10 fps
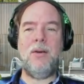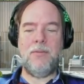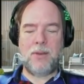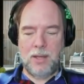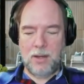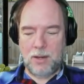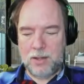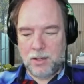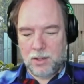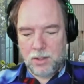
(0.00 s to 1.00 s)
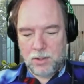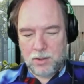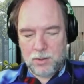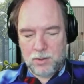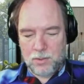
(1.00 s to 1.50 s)
over here,
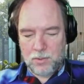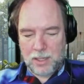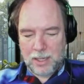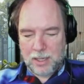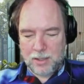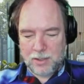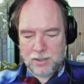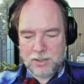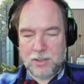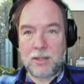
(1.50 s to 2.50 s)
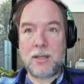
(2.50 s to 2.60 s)
who is,